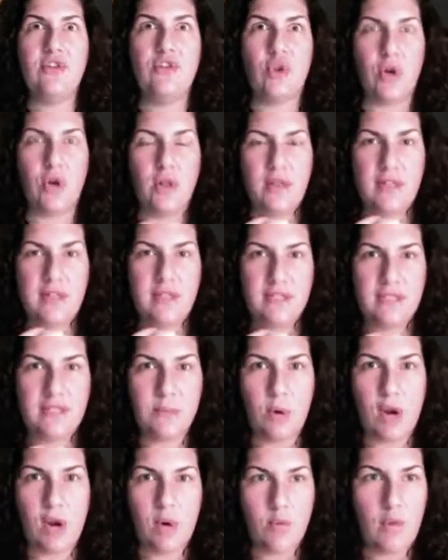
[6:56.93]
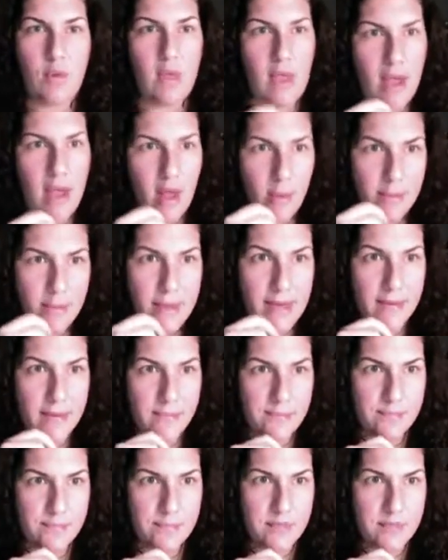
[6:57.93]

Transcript: journaling this morning really helped me.